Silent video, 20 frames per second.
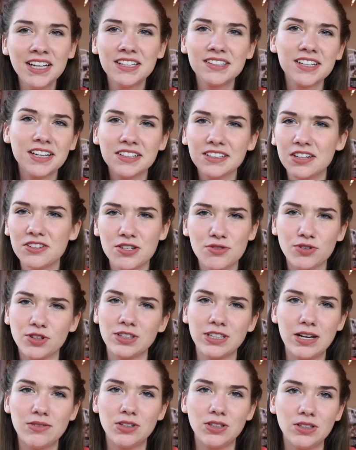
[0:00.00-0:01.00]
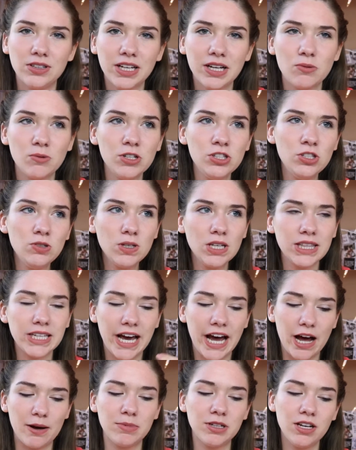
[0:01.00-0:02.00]
is, like, on a different level. Like, once you get in the
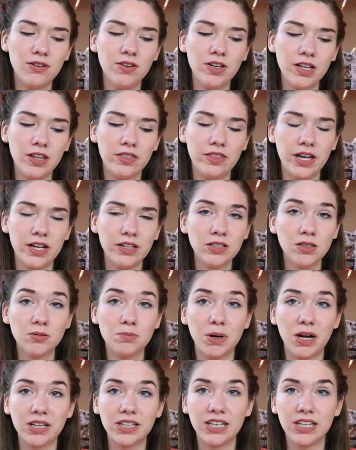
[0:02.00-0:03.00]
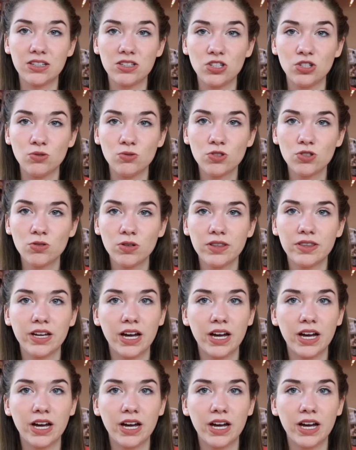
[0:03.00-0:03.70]
habit of it, then your body gets used to it.